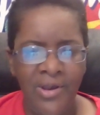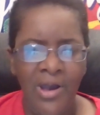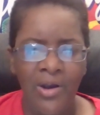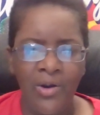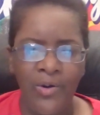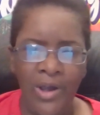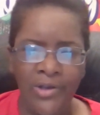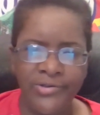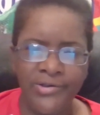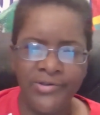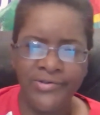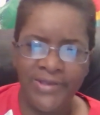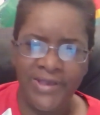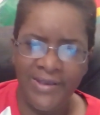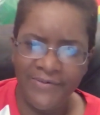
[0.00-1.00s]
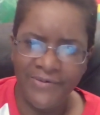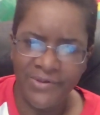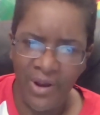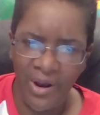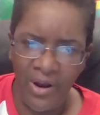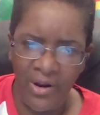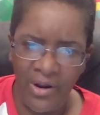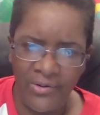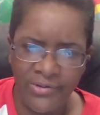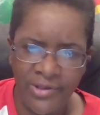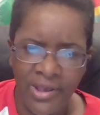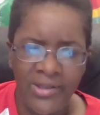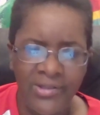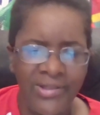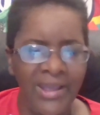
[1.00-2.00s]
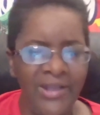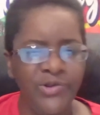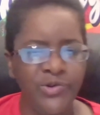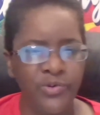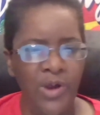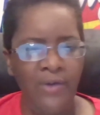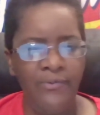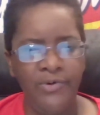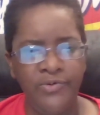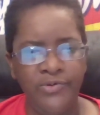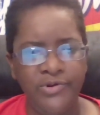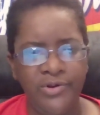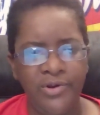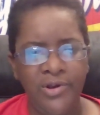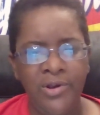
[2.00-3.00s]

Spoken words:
Across the sea of stars, they traveled,